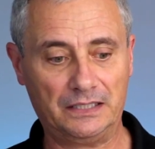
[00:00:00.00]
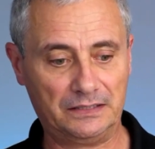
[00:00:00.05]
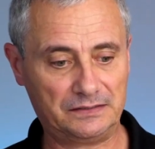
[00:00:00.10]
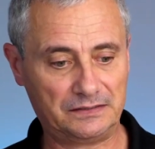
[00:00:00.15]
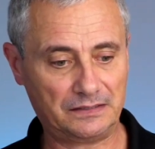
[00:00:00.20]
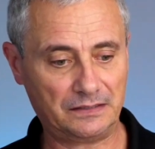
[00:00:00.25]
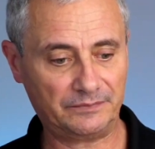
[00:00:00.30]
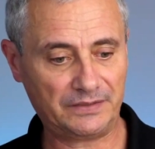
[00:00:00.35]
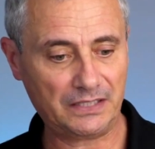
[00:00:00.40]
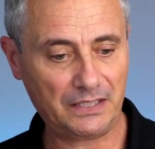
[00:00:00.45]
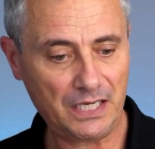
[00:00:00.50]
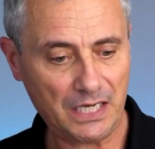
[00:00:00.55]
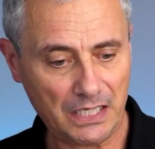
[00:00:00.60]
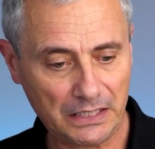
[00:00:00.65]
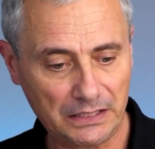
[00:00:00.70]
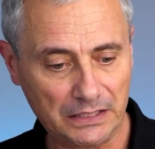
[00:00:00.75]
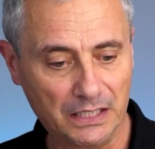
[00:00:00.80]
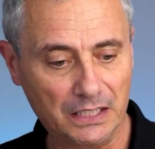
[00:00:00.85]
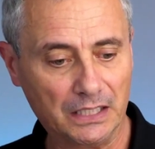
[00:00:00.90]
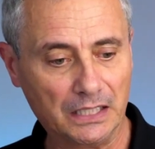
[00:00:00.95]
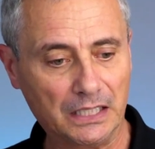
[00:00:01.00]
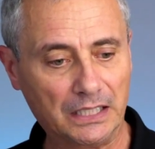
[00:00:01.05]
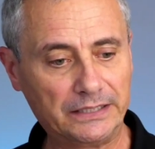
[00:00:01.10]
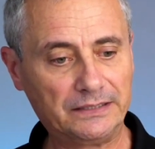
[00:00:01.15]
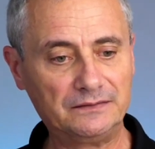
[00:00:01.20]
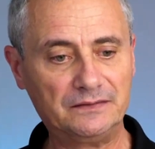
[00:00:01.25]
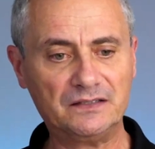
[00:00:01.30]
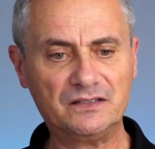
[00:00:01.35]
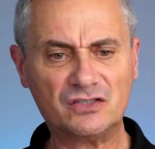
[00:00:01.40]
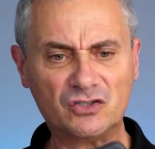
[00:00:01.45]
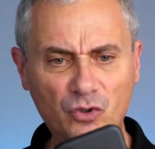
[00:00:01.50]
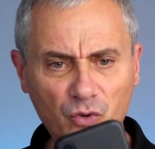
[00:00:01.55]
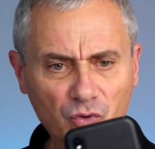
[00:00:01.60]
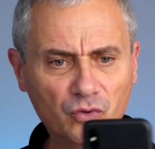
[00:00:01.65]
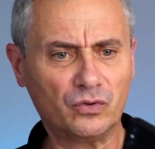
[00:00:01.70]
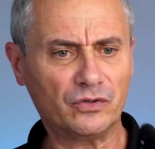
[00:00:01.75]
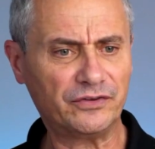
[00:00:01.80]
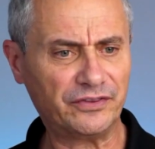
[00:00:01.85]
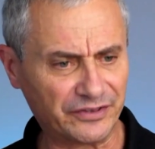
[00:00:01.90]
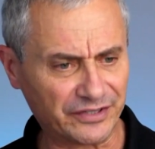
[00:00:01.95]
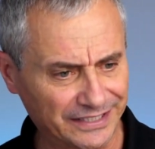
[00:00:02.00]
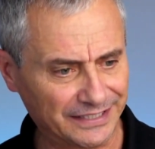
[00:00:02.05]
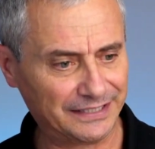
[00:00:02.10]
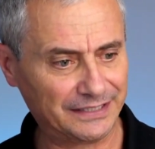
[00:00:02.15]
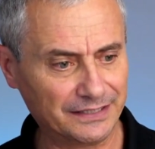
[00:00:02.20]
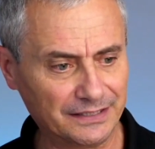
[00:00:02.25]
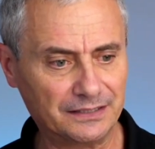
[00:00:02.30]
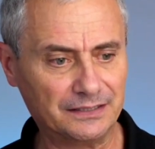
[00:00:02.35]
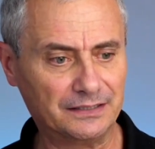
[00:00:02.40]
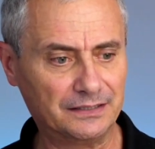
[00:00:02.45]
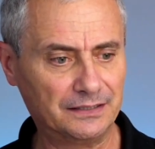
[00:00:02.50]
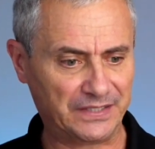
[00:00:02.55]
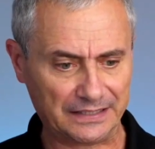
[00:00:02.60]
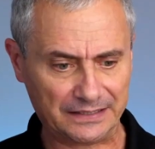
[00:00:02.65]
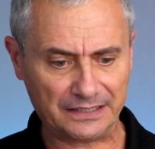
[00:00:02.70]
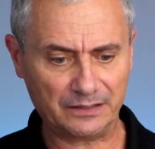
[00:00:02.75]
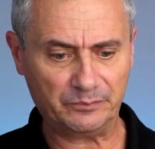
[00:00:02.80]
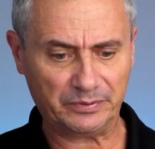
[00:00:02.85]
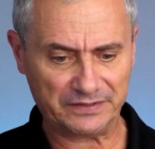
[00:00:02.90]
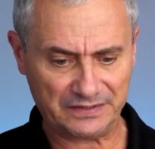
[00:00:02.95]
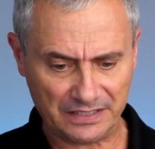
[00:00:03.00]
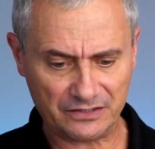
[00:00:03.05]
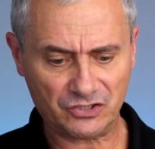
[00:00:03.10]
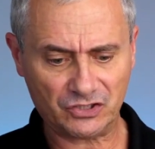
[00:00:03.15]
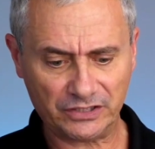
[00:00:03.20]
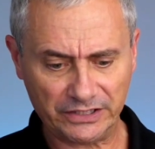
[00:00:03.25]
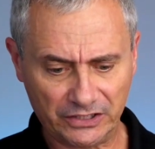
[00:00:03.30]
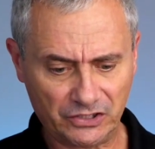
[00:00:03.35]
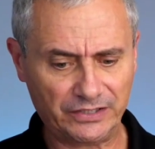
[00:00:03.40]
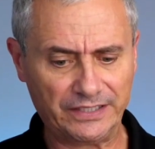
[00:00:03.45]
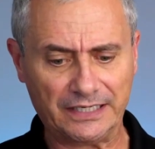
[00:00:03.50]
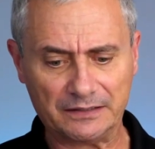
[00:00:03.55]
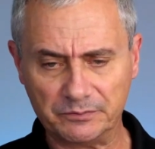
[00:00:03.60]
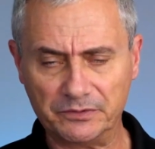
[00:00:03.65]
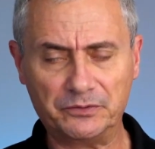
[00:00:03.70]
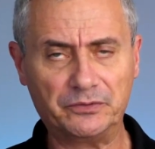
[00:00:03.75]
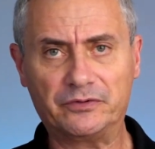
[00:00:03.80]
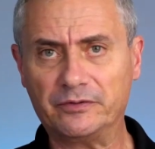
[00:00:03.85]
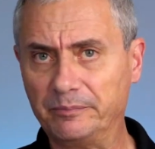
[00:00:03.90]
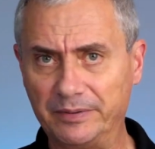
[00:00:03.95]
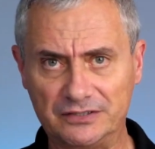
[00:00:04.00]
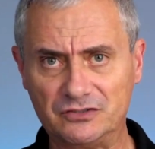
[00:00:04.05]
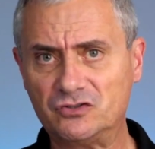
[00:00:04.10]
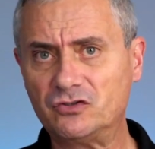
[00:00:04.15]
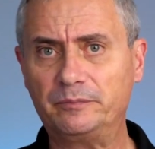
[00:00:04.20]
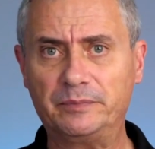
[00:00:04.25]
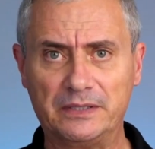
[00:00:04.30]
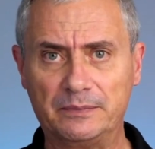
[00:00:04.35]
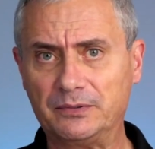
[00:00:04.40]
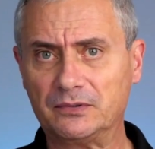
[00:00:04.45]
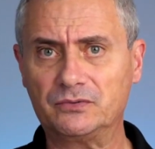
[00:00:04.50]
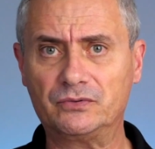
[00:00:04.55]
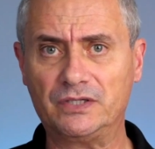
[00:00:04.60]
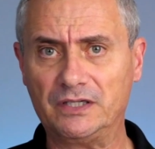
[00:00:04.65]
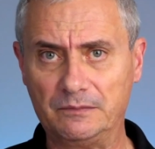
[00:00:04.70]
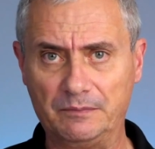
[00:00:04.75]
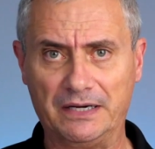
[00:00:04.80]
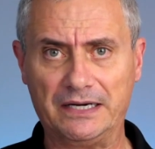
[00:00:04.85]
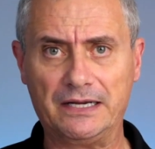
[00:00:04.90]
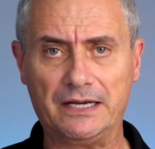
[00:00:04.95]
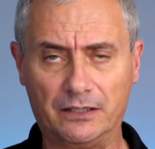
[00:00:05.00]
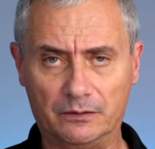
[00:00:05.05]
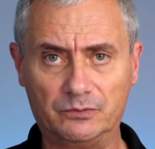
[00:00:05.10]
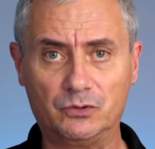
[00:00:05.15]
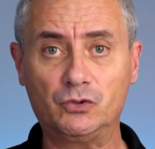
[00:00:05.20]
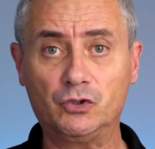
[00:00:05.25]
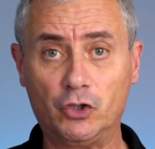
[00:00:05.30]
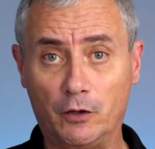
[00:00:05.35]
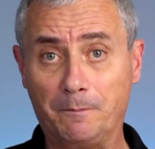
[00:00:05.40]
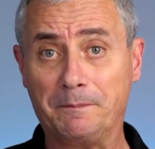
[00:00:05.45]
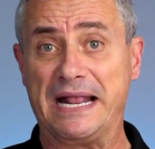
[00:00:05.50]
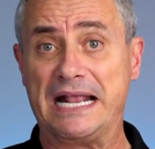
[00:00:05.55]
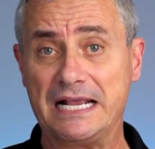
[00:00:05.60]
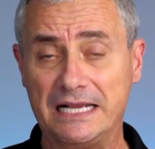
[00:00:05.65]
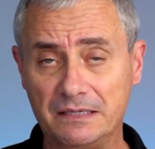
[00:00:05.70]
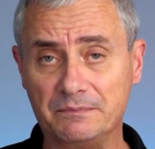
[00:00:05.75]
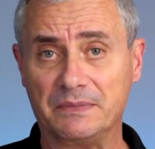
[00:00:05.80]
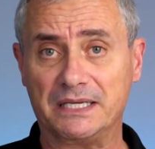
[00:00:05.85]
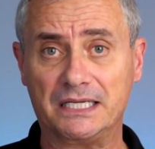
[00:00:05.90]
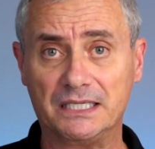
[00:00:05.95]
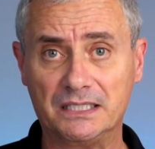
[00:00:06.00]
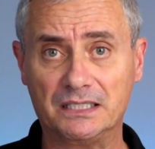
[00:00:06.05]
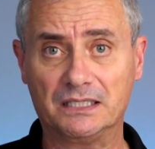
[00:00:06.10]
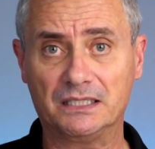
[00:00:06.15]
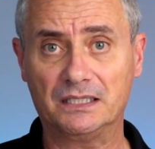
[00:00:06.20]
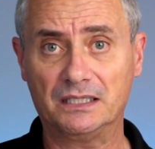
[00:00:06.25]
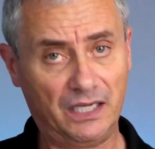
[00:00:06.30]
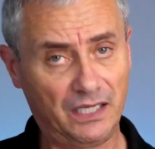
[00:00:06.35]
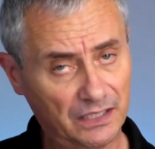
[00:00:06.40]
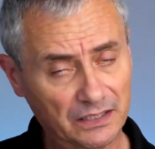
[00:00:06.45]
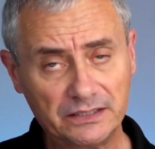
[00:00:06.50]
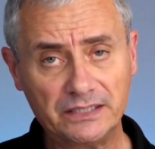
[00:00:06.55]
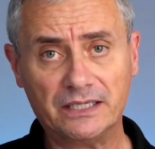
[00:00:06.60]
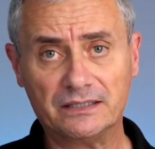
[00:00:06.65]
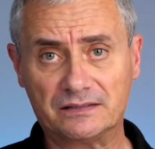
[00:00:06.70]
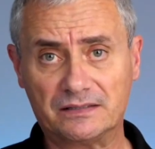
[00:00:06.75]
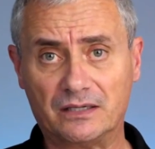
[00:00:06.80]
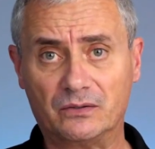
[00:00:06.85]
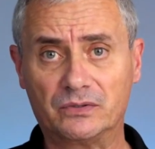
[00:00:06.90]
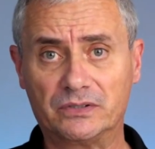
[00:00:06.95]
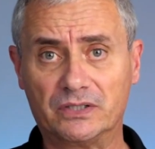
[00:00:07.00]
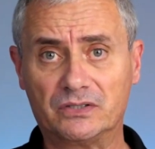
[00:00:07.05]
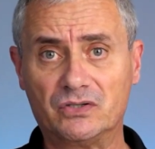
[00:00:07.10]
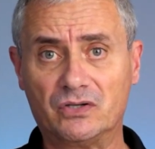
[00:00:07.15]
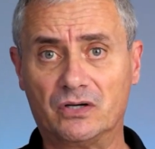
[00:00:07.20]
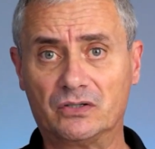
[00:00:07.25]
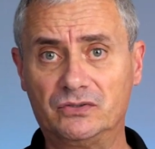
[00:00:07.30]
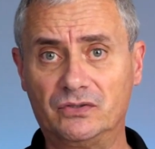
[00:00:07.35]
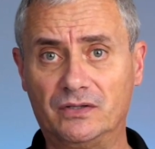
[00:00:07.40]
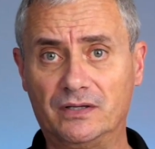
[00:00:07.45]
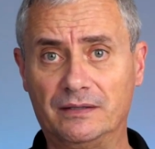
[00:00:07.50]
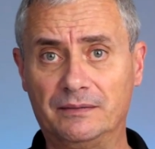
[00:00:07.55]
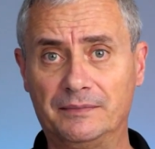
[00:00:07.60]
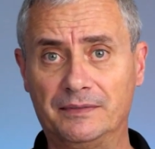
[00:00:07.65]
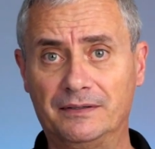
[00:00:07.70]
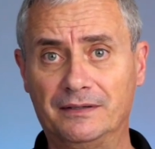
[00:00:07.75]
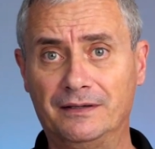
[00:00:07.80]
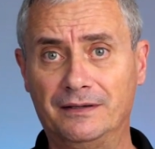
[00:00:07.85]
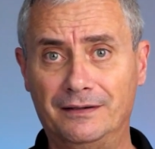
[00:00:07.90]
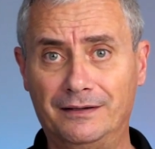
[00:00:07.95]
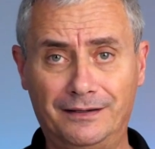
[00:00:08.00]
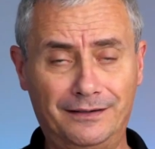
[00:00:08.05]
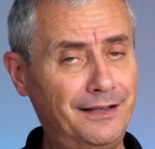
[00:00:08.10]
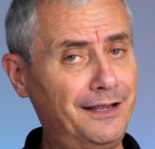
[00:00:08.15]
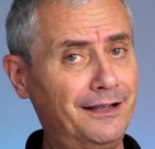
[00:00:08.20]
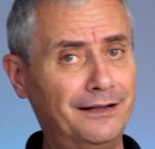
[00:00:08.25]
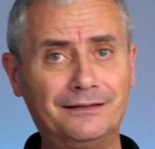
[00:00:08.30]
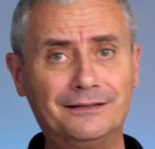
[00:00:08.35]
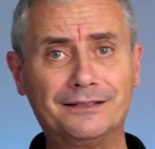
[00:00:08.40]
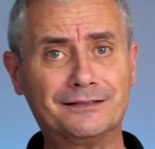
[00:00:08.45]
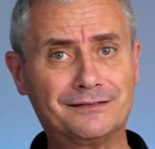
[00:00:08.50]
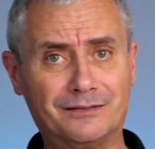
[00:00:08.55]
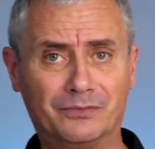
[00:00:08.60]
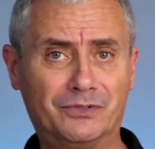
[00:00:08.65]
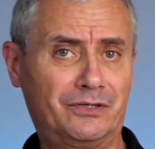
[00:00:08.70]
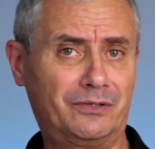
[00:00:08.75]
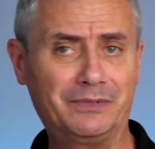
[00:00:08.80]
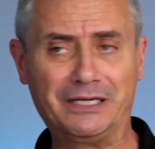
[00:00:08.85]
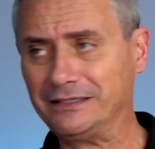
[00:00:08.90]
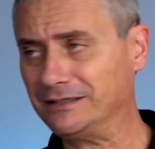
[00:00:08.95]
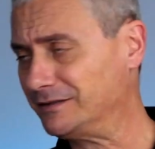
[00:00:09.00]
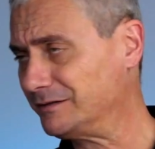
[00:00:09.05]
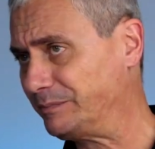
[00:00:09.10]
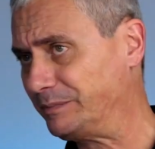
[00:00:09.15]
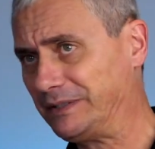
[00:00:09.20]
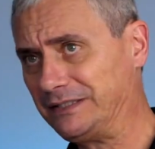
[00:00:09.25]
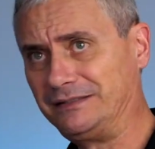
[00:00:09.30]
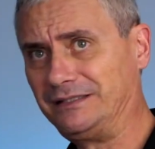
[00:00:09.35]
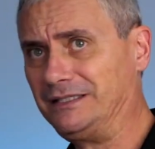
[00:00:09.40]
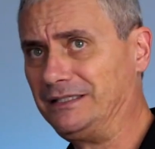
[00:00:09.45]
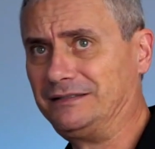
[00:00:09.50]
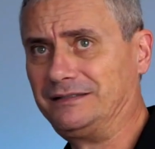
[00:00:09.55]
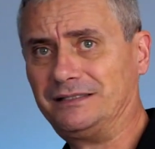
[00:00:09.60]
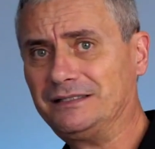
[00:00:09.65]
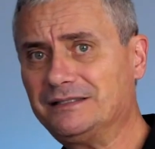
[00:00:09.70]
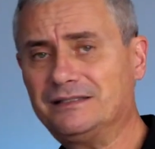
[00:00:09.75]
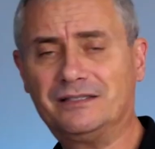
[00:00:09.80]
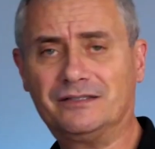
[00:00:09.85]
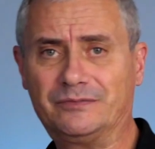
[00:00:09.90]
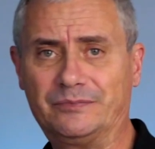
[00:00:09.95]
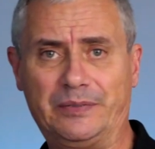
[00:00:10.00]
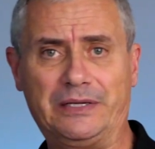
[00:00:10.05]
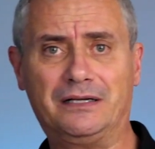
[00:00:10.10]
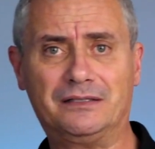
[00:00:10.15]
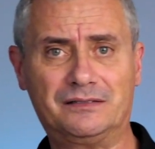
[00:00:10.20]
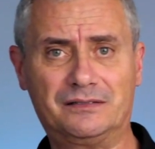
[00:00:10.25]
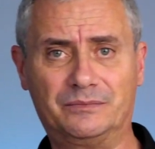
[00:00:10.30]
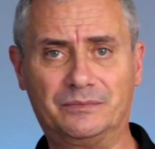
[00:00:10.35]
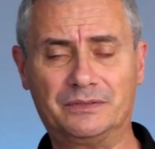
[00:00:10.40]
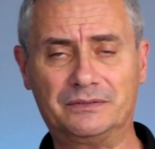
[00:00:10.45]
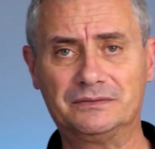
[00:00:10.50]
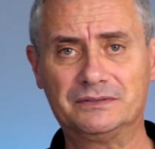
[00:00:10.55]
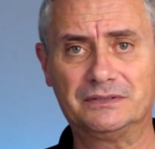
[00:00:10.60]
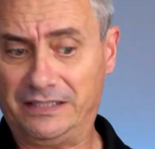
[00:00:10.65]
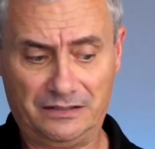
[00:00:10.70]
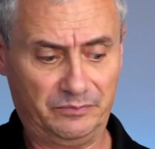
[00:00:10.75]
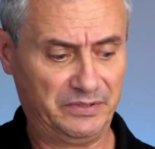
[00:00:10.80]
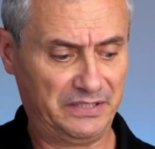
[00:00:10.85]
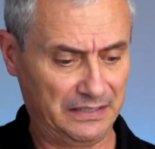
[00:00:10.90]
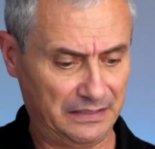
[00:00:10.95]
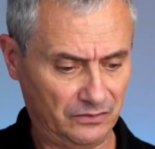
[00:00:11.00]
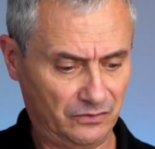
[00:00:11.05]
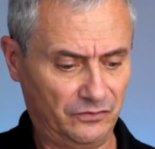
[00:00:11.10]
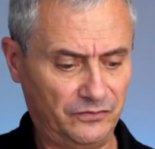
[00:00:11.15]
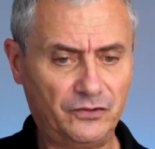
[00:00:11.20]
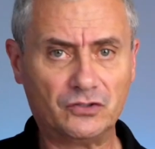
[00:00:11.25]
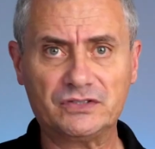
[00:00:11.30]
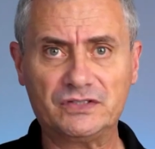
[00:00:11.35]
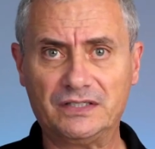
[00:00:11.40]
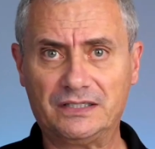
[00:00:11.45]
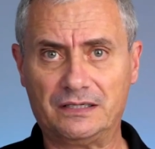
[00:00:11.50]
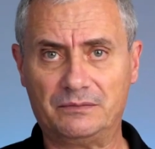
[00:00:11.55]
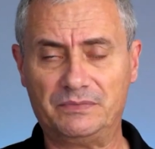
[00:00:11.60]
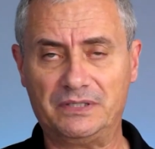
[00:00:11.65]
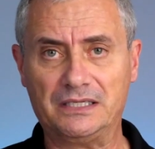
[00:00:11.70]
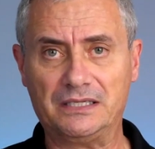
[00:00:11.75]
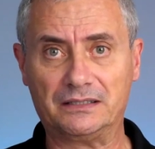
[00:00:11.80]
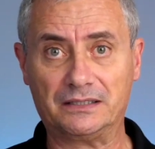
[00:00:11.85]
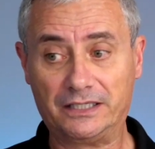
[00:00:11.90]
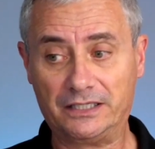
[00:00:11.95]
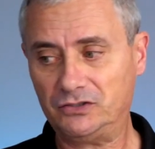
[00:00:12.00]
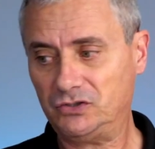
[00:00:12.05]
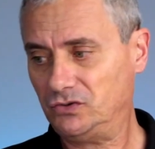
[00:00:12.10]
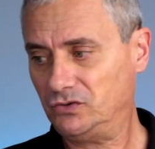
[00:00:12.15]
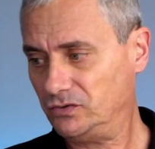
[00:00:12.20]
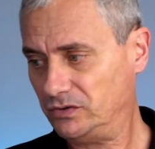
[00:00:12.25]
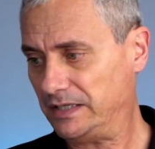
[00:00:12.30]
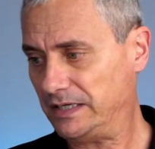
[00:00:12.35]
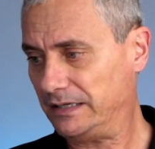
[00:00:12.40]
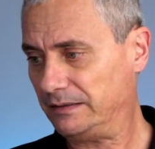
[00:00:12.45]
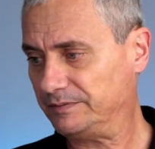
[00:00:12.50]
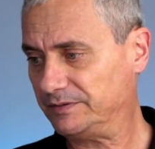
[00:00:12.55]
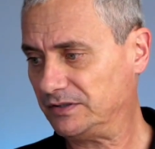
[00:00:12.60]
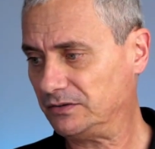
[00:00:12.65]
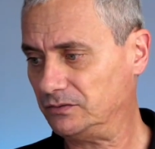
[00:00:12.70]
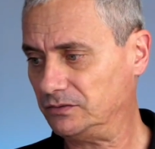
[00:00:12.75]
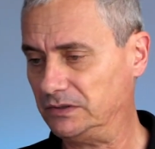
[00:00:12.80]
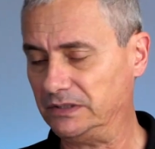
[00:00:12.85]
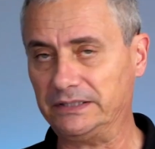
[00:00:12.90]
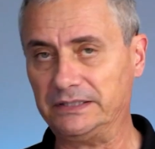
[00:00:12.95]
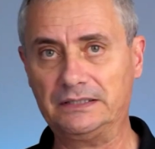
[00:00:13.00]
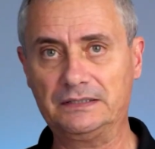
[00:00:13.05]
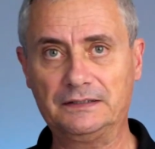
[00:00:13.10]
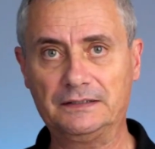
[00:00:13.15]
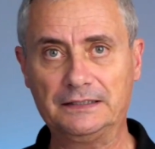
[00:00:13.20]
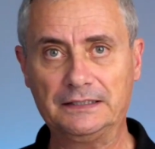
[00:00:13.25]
As something, hey, I got this cool thing that can potentially connect me with a bunch of people who need my help, who are gonna pay me. Hell yes, I wanna talk to them. And hell yes, I'm going to make it as pleasant, as easy as possible. Can it be done? Of course it can be done. Can you do it? Absolutely.